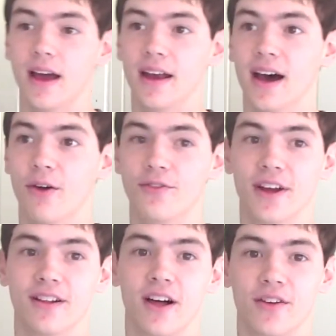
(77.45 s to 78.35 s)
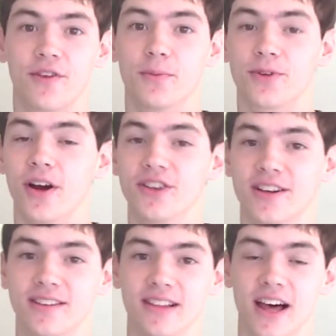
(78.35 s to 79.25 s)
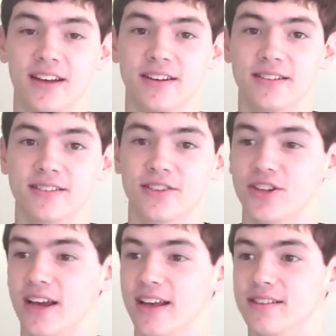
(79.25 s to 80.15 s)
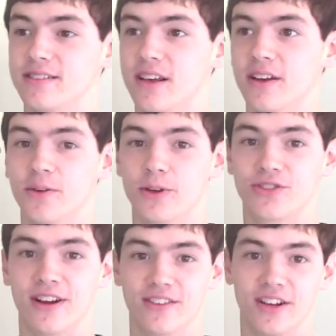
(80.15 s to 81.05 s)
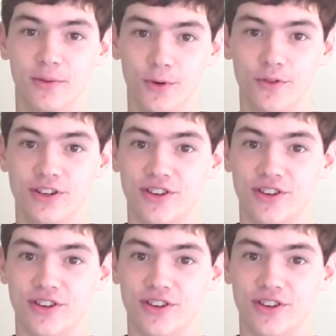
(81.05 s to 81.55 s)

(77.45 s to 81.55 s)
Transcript: And uh, we've done a lot of fun projects in Latin, such as we translated a movie